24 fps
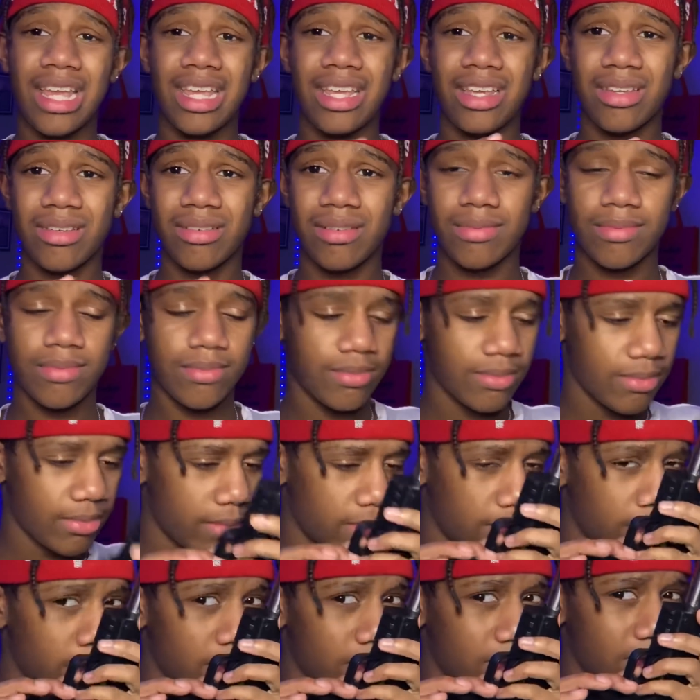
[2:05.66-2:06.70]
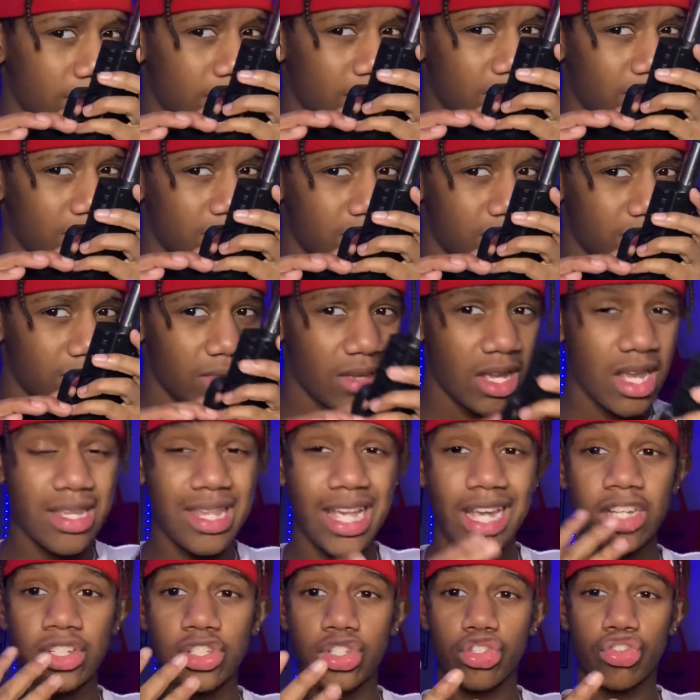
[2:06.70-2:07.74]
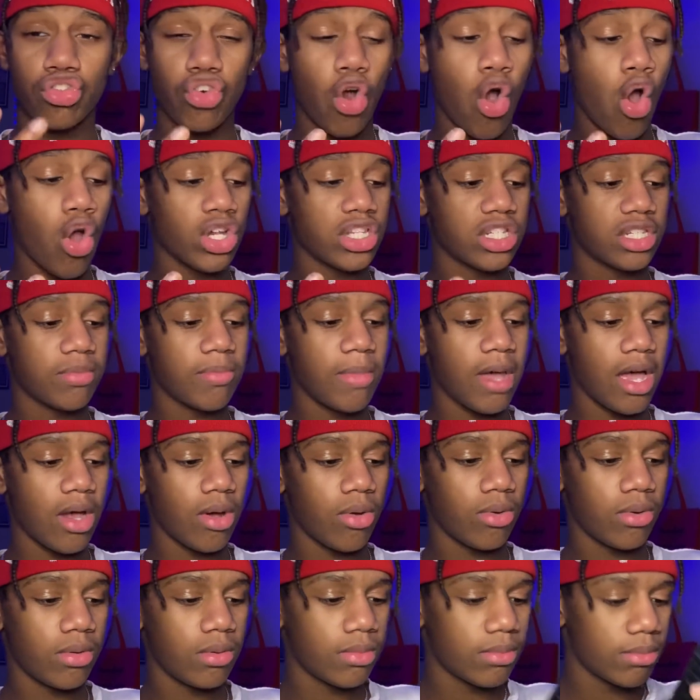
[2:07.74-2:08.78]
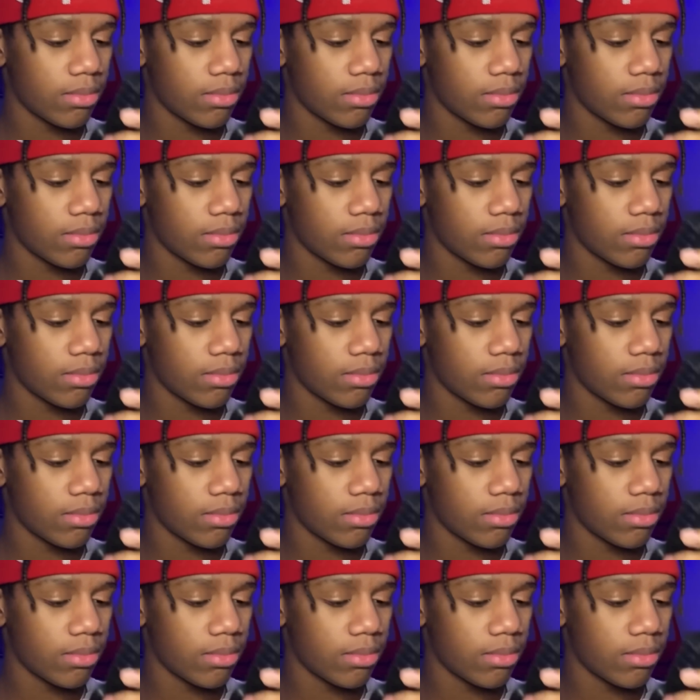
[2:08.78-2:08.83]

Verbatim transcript: like, it's like a strong smell.